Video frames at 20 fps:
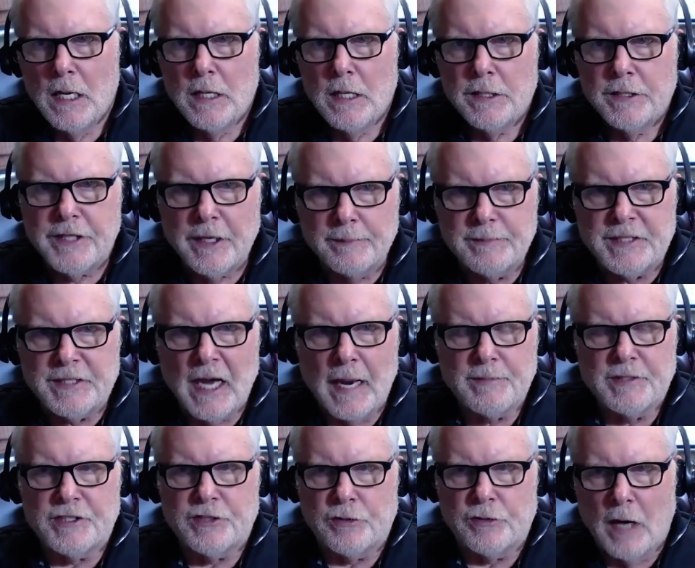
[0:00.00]

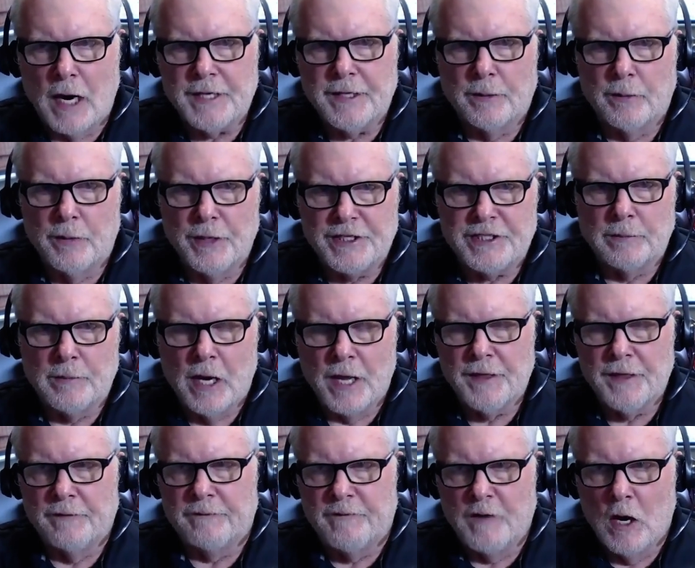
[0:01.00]
Sometimes trying to reach them on
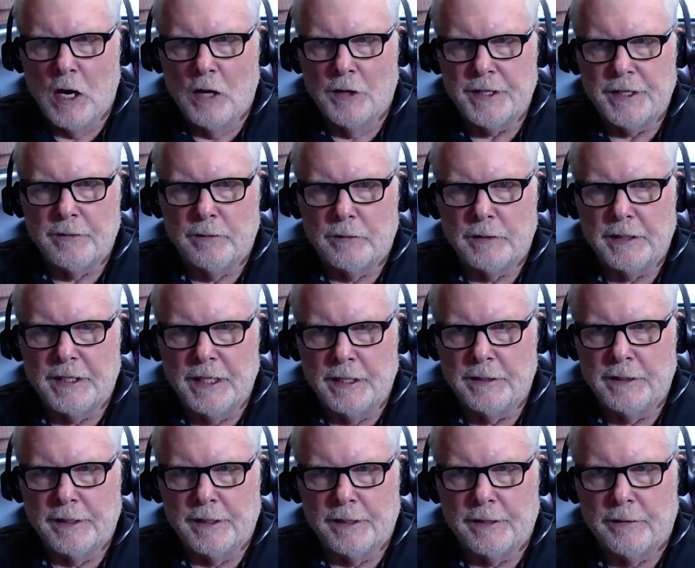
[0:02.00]
the phone and getting
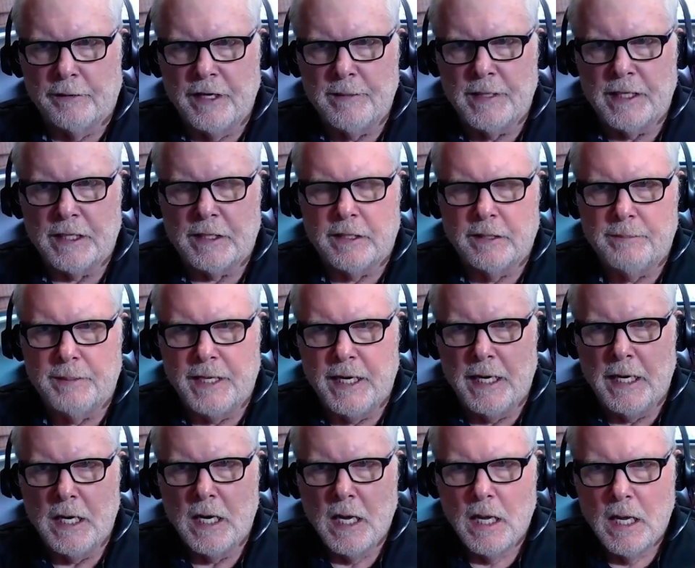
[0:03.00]
an agreement could
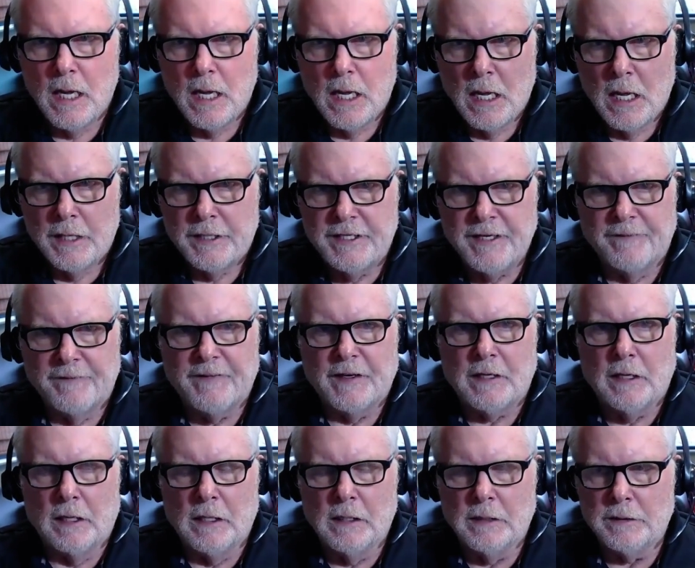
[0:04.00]
be
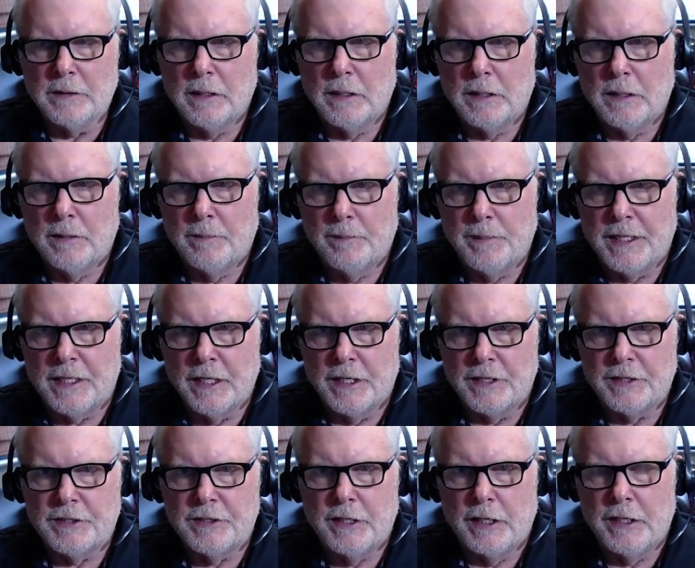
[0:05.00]
difficult
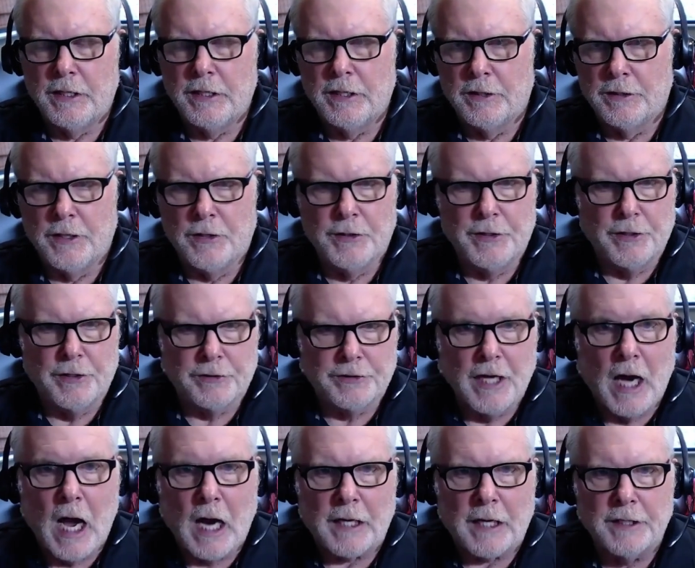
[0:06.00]
because you don't know who you're
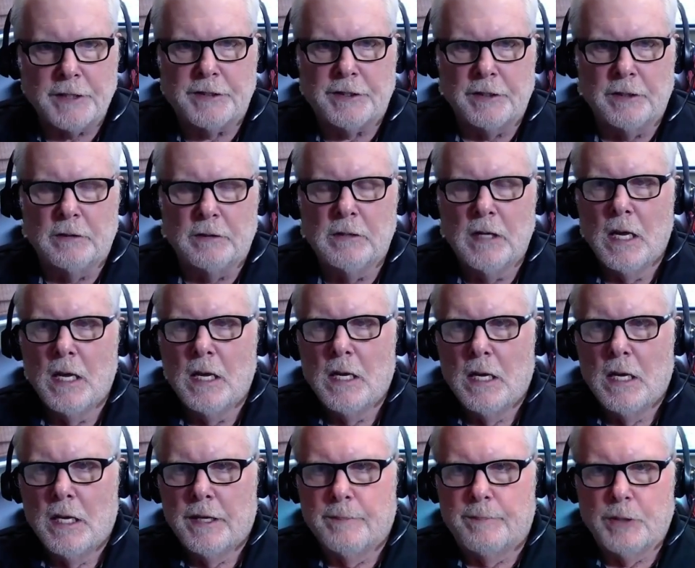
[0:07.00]
talking to.
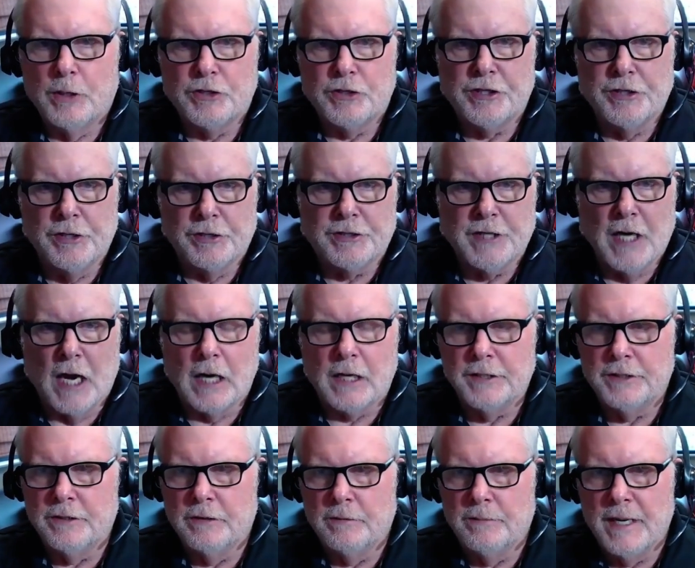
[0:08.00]
The person you're talking
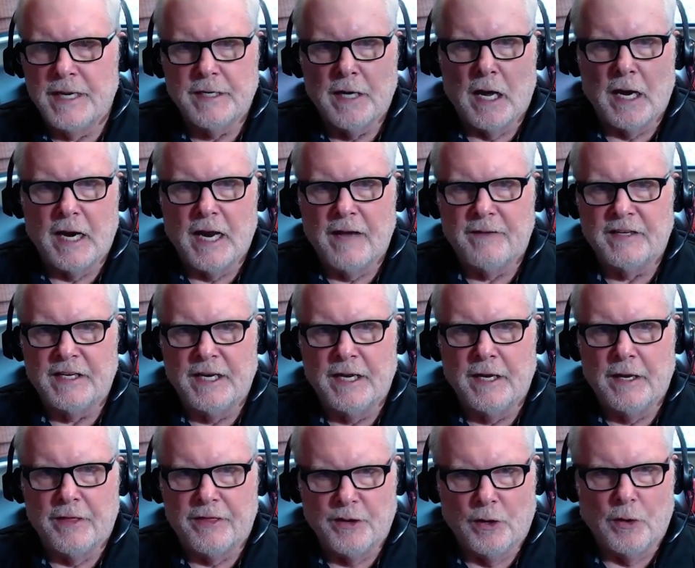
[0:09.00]
to may not have any
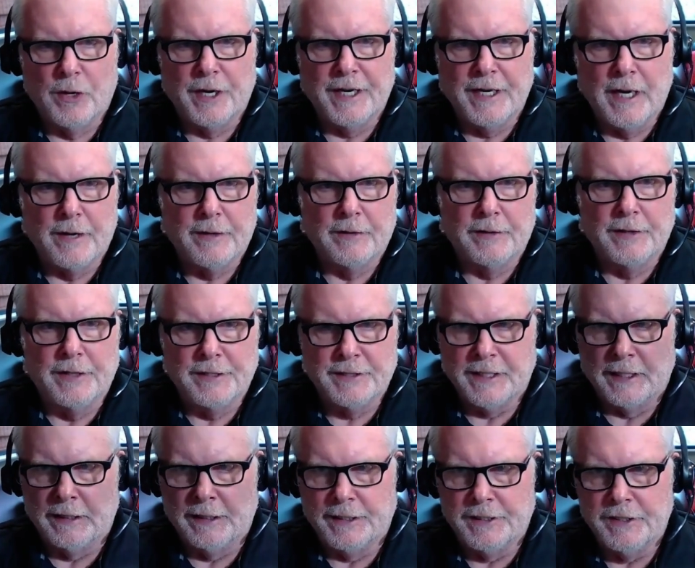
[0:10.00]
authority other than
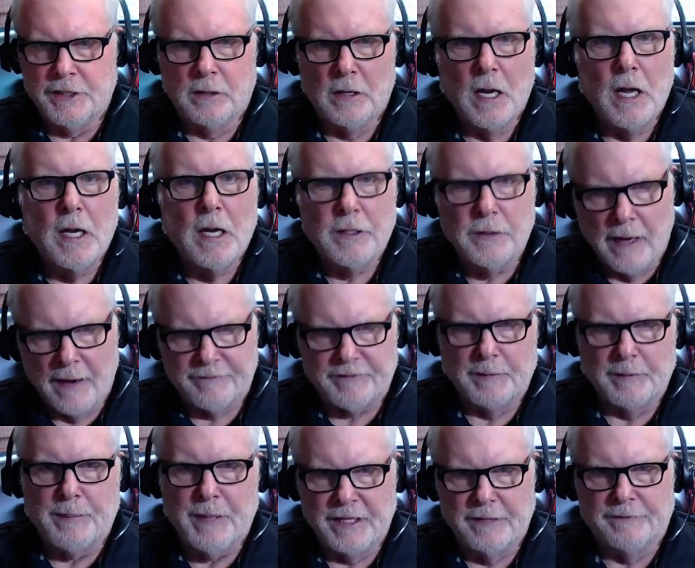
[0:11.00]
telling you you have to
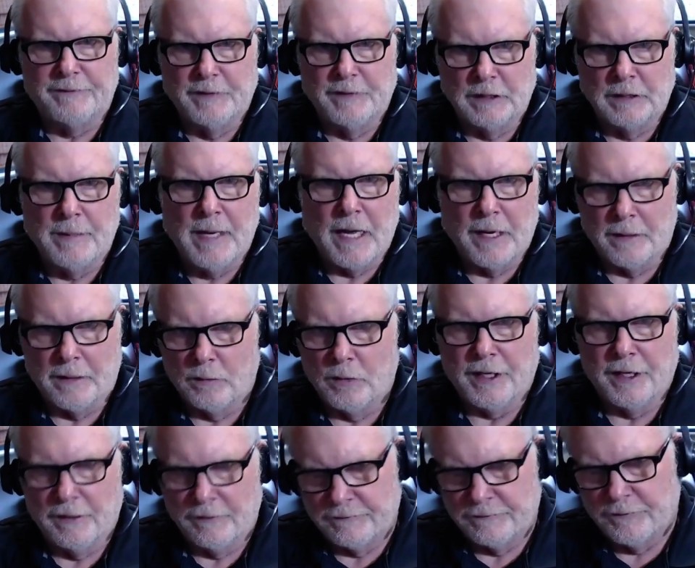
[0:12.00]
pay the full amount or we're
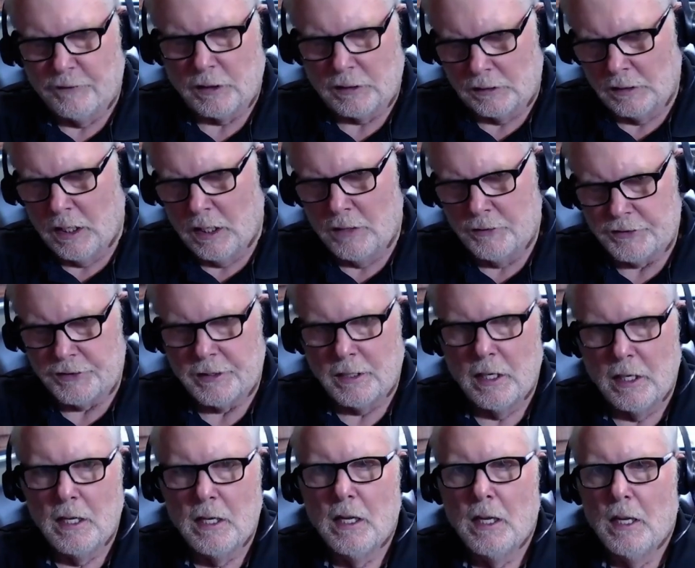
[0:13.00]
going to foreclose.
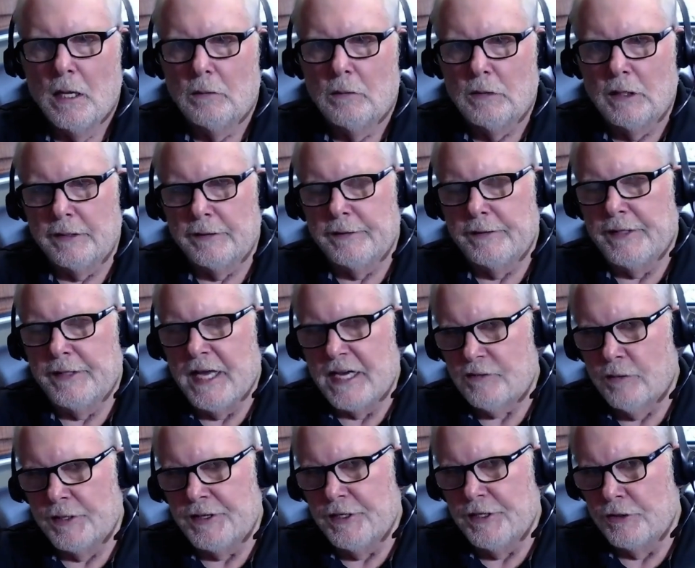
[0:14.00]
Well, that's
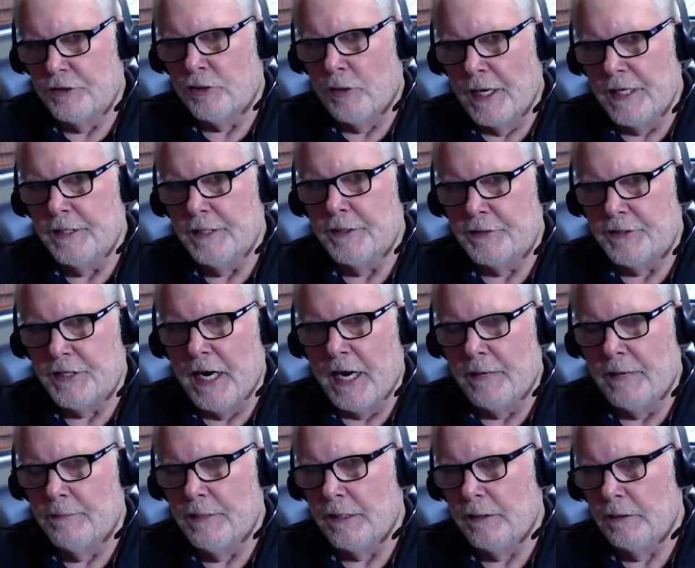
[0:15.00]
what they're trained to say,
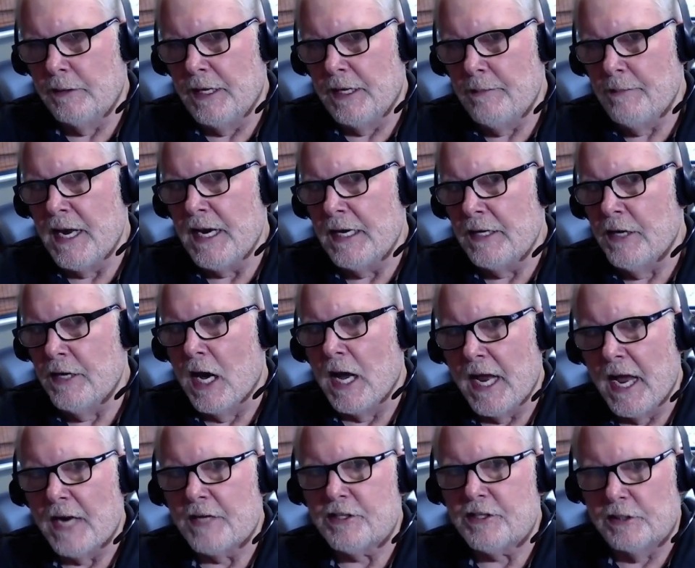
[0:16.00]
but they may not
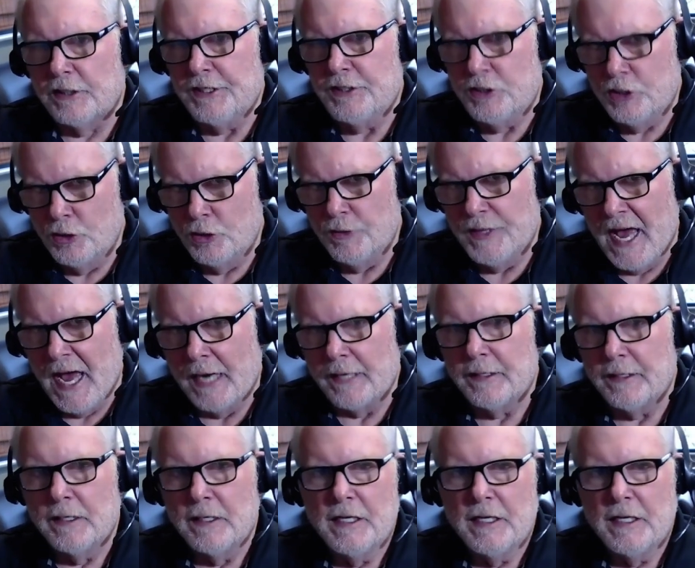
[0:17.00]
actually do that.